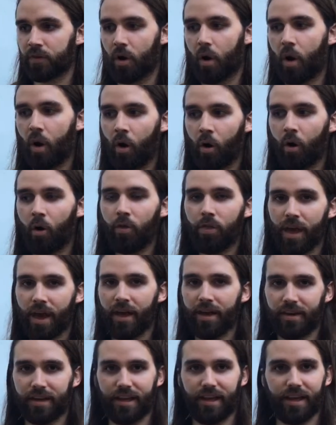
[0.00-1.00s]
all
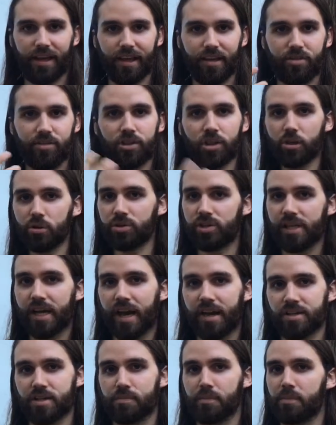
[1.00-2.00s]
that
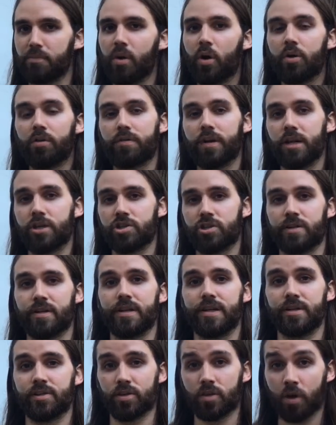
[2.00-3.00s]
enthusiasm and motivation
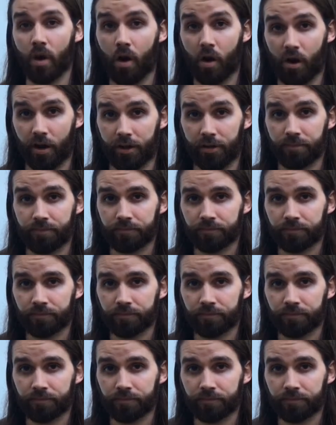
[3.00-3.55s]
is gone.